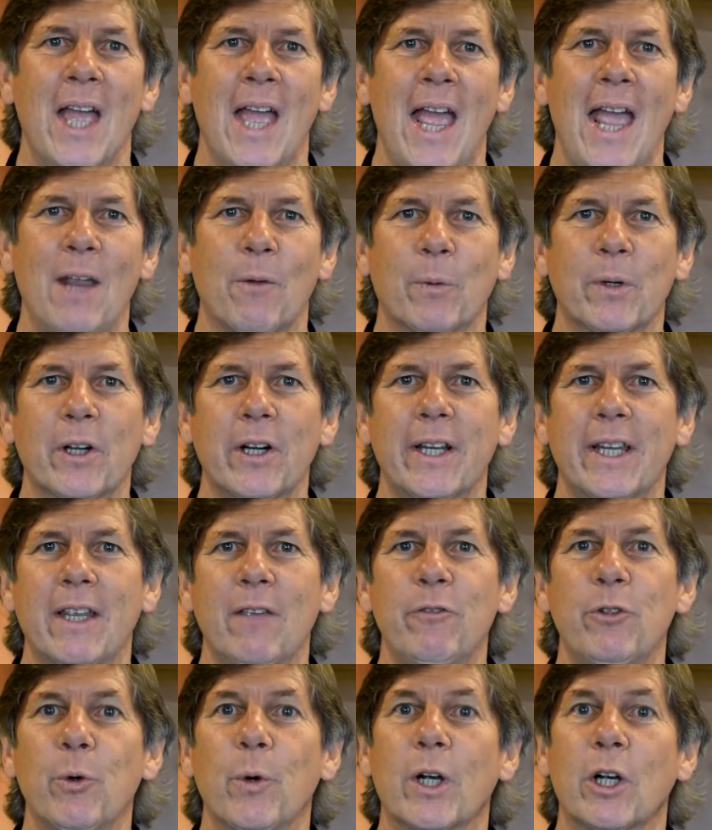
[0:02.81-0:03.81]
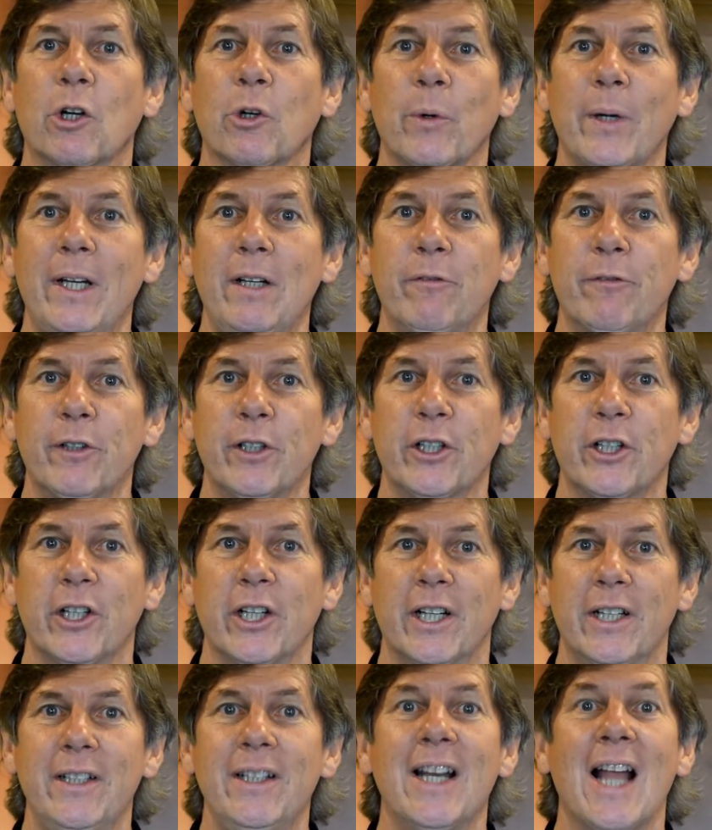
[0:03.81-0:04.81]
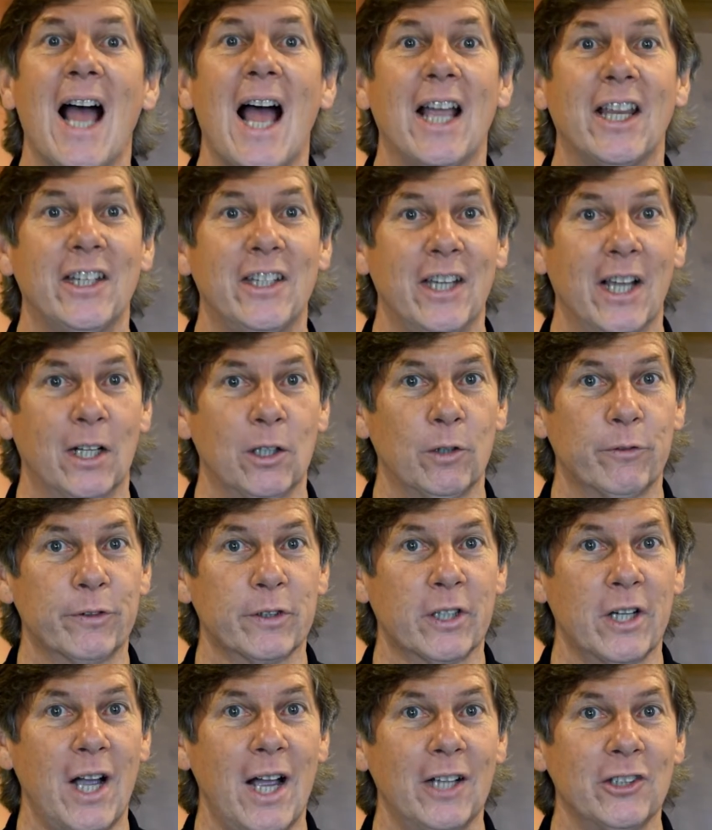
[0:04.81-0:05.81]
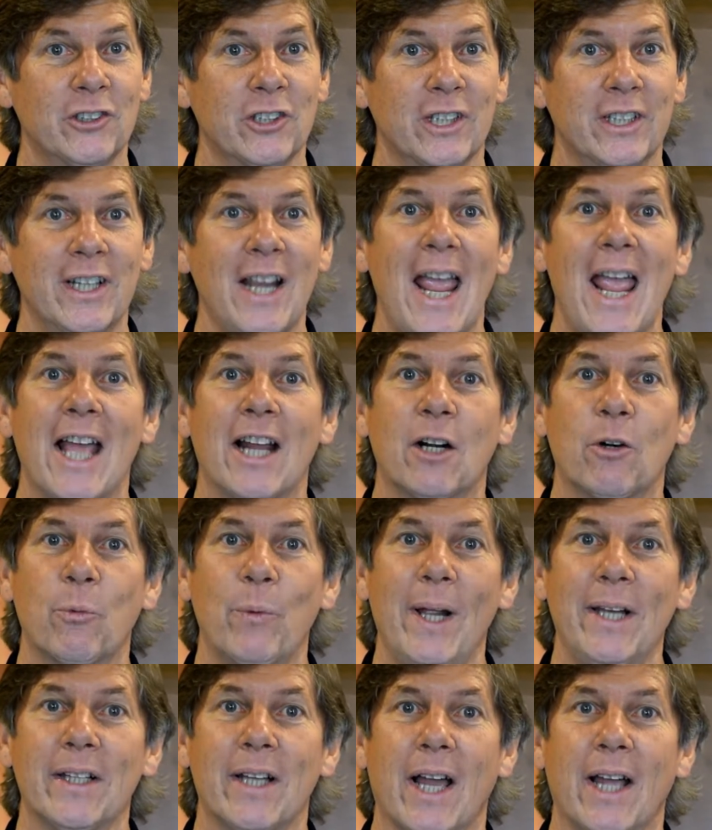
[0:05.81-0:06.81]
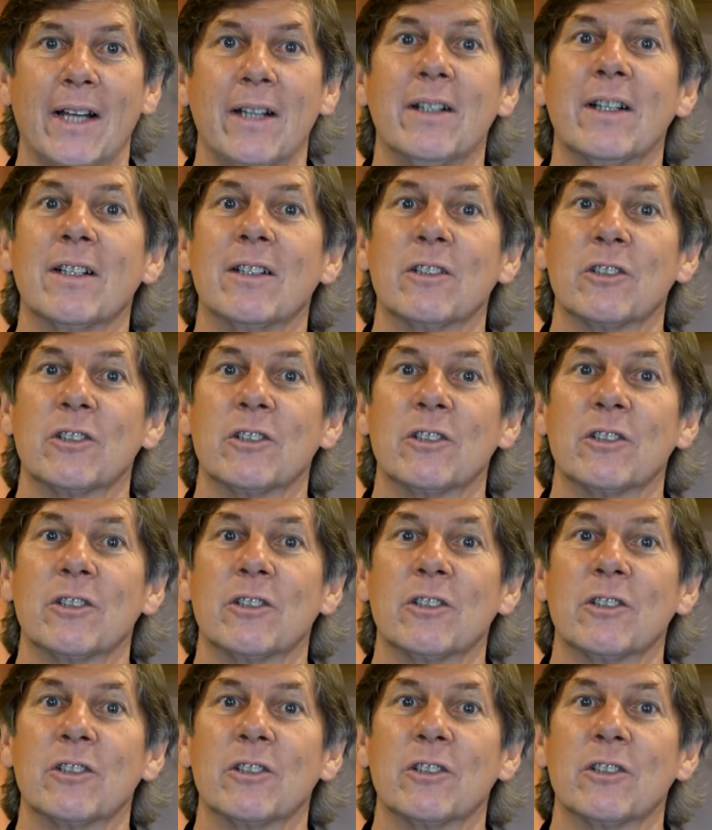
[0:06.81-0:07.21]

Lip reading: Hey, we're going to give you a green for good, a yellow for caution, and a red light.